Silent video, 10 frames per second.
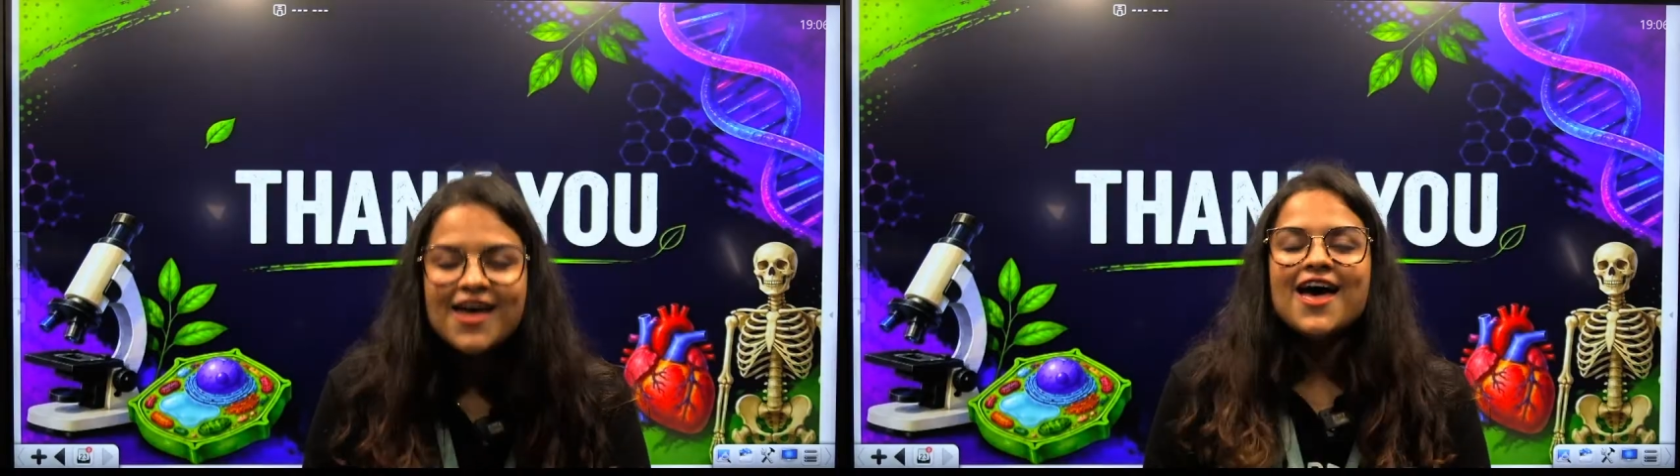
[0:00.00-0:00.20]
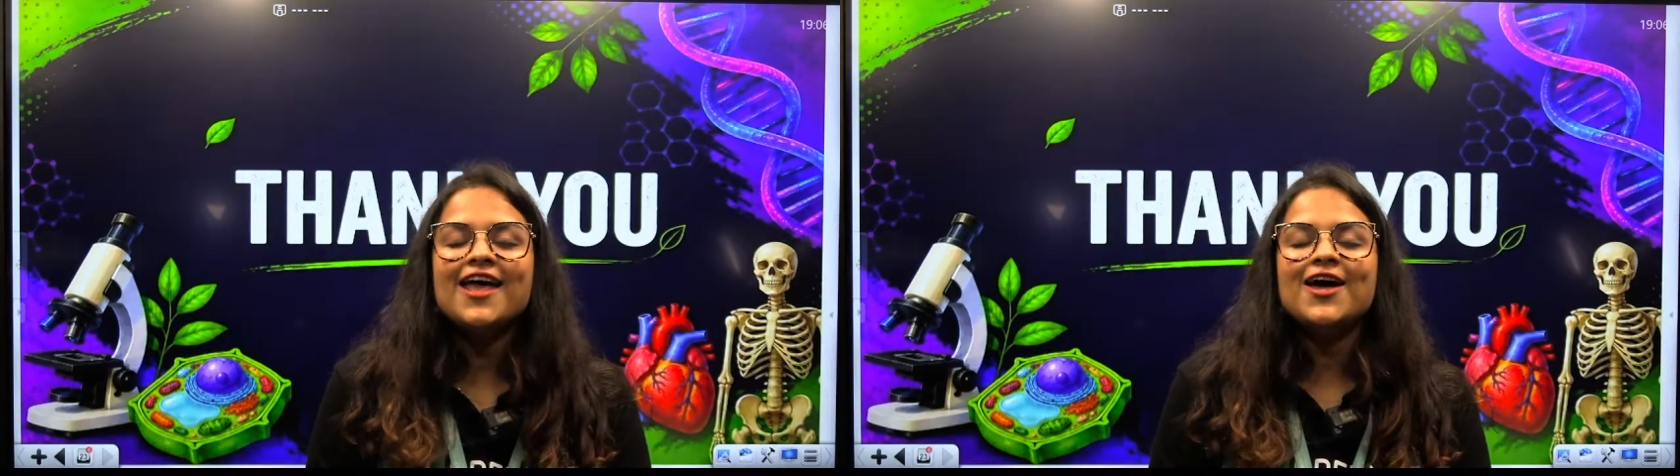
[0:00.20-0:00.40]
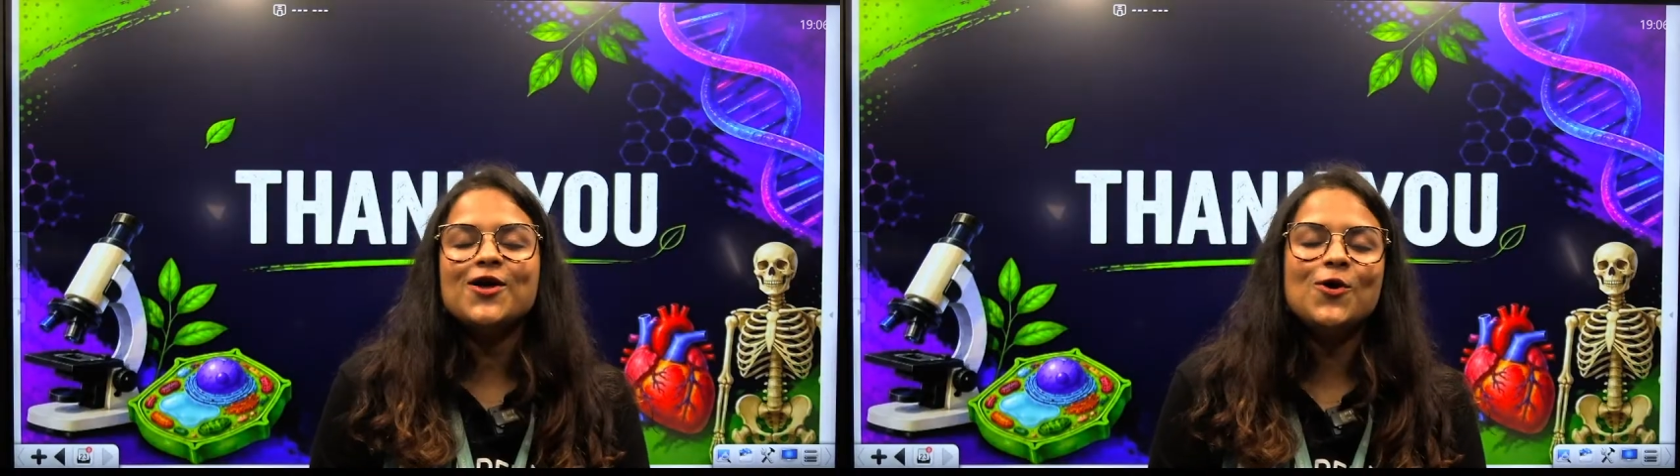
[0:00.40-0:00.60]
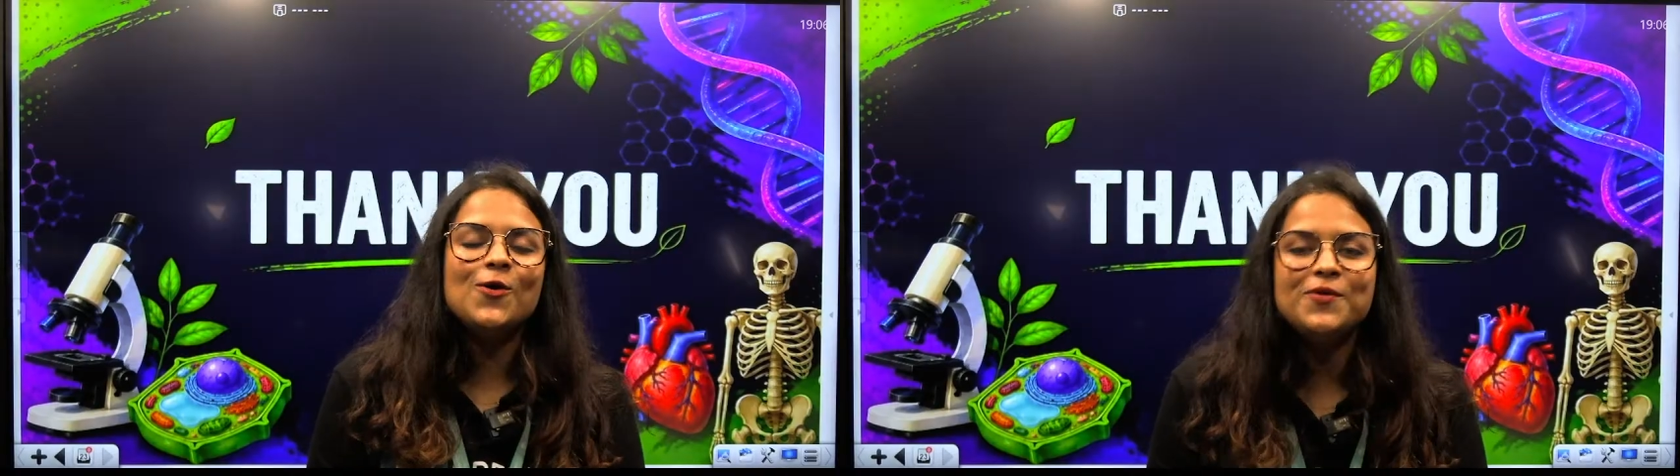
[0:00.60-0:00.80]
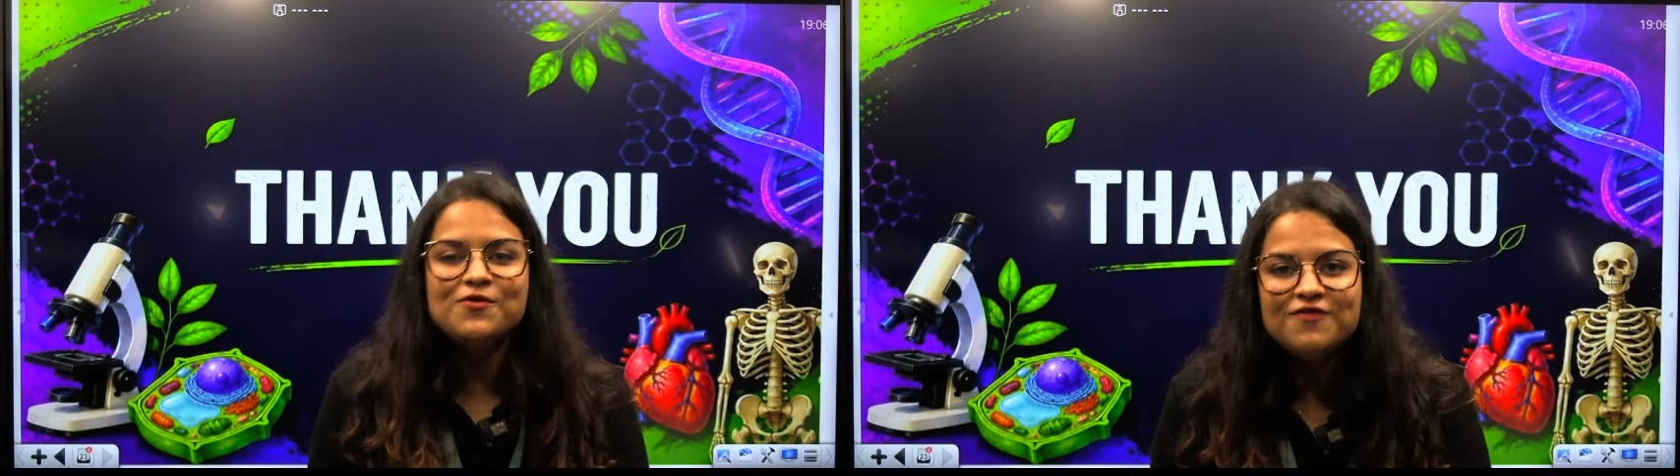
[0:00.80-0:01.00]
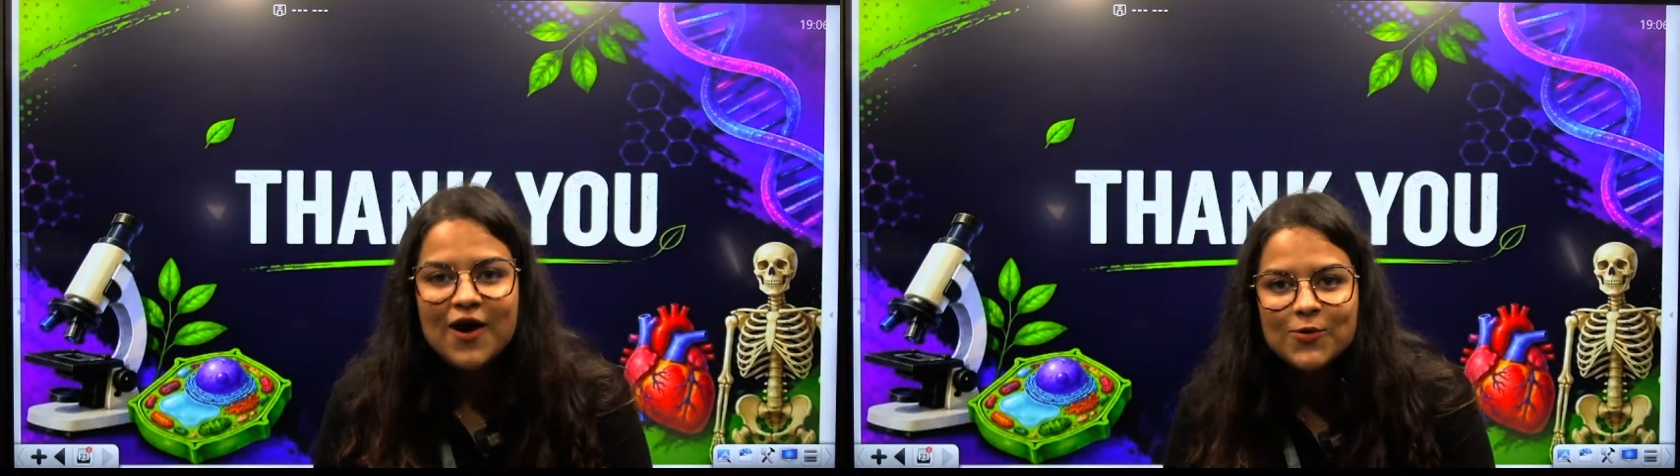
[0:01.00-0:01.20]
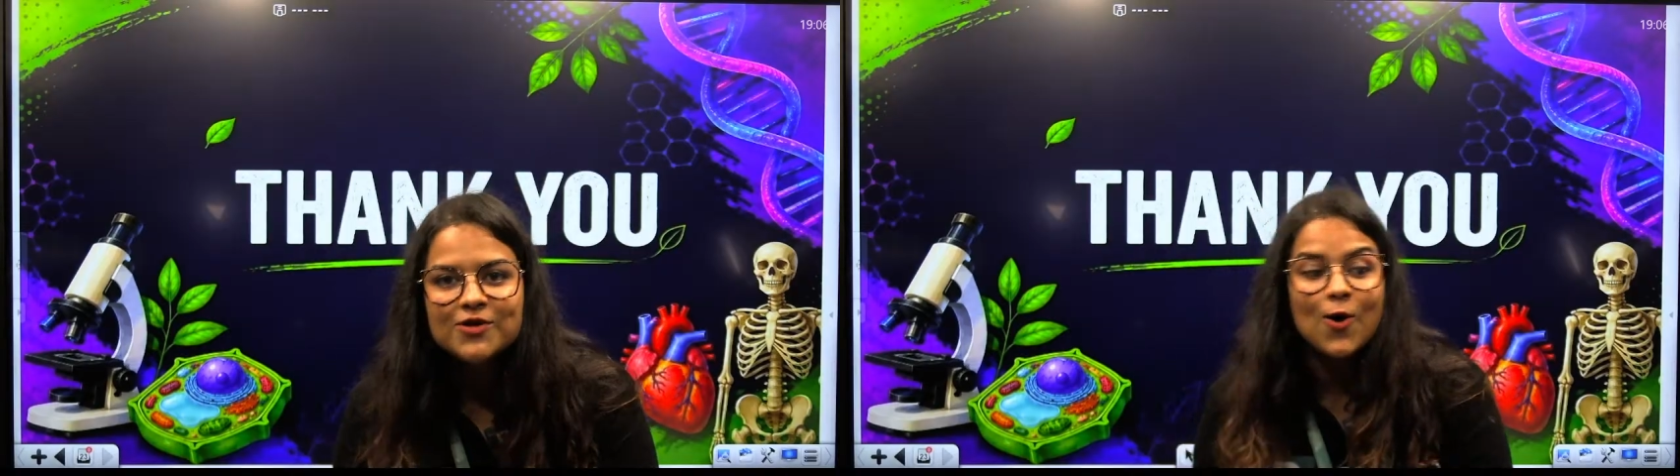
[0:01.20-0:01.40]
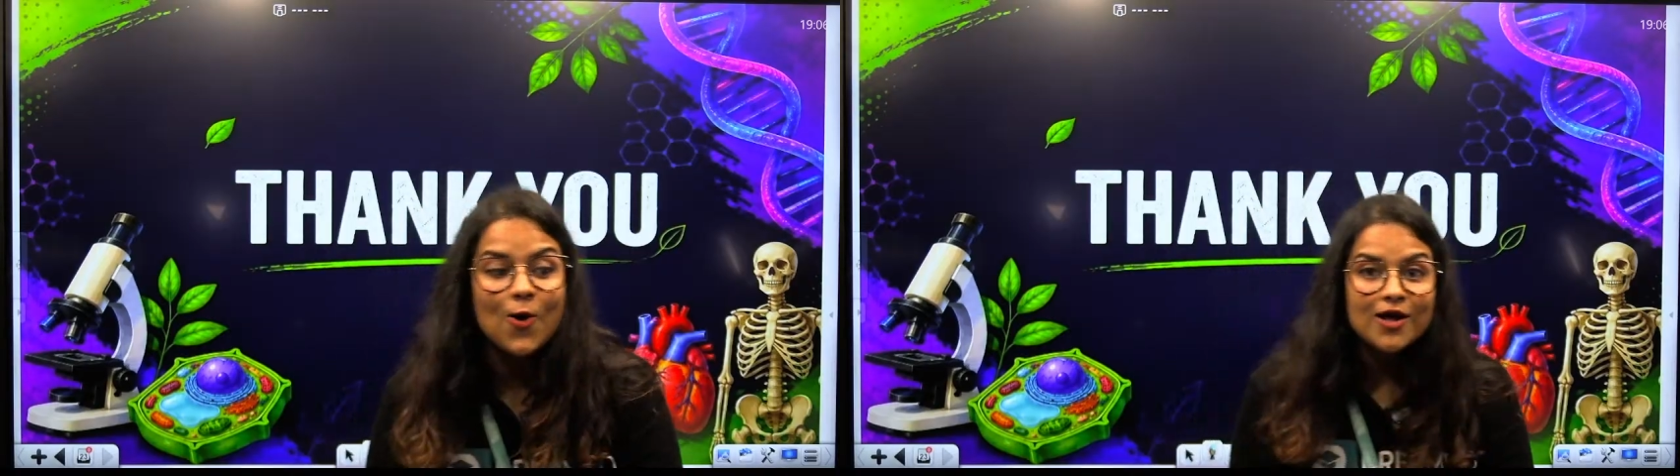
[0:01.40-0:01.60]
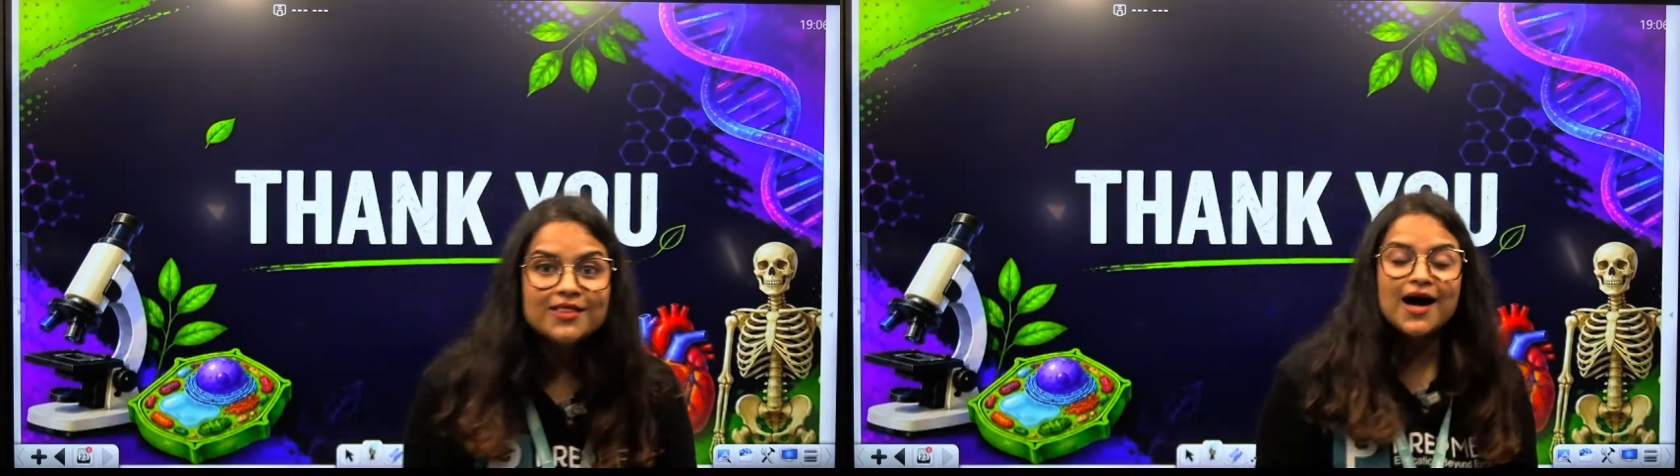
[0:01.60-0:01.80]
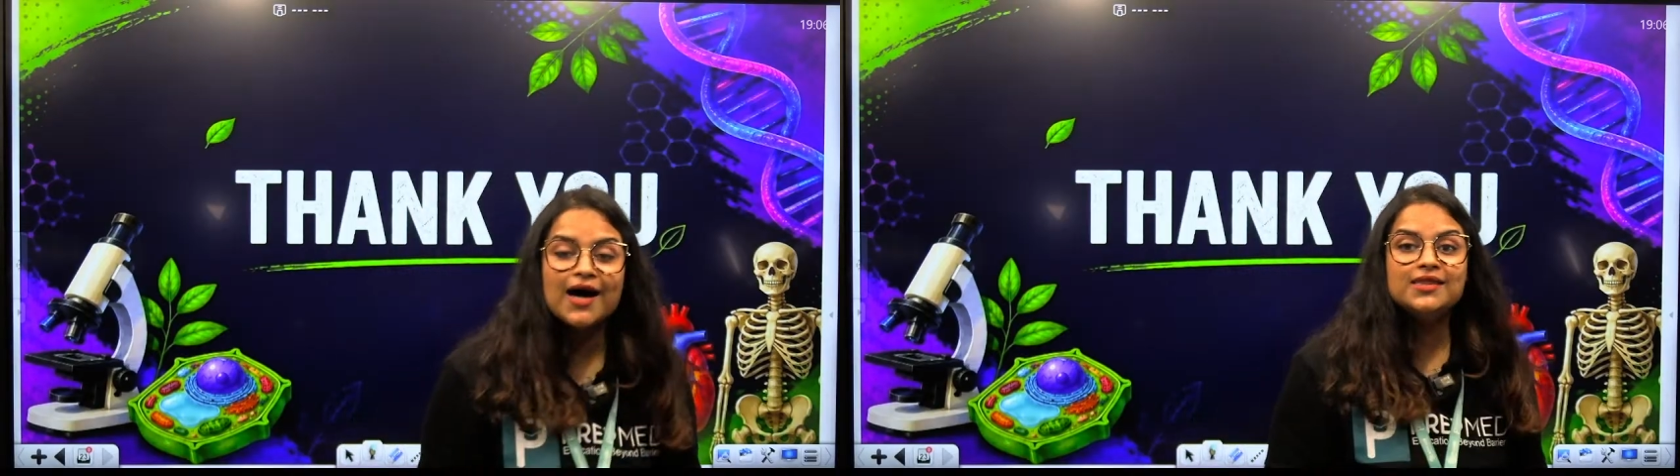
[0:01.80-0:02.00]
and I hope you found all
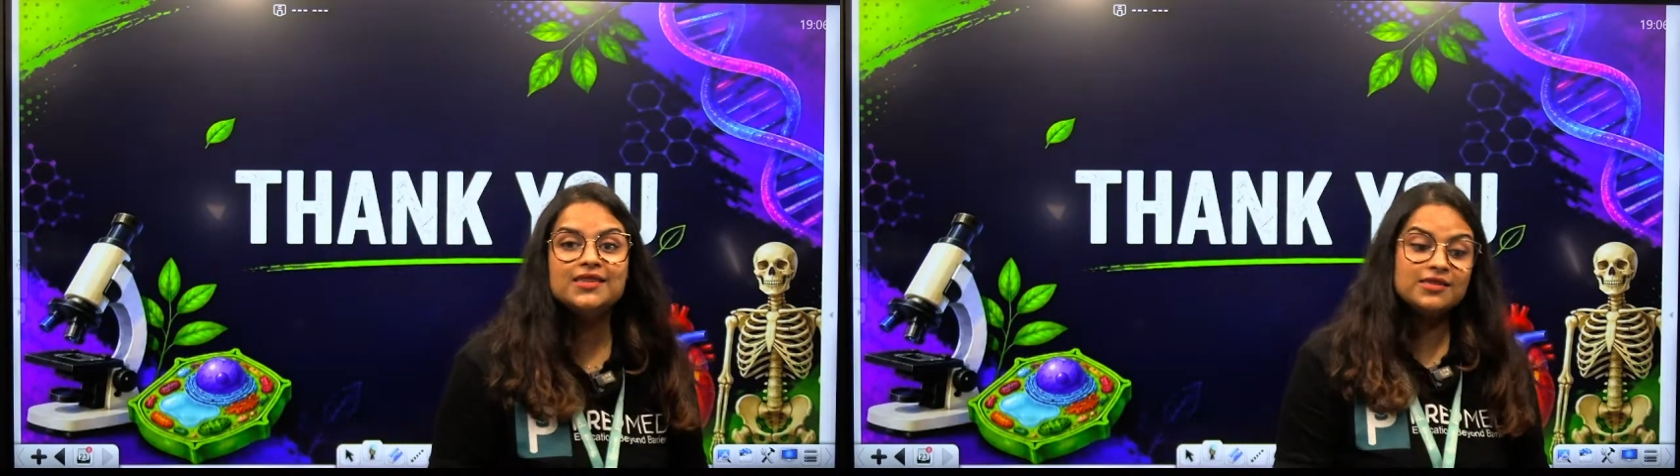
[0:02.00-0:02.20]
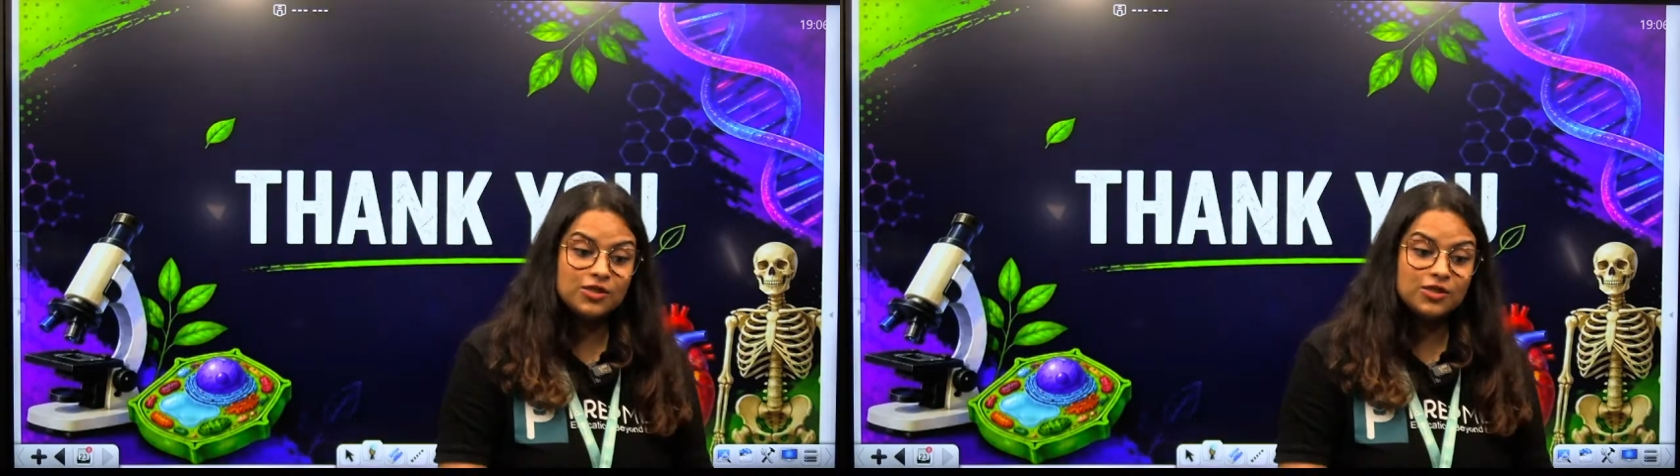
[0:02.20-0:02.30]
the answers.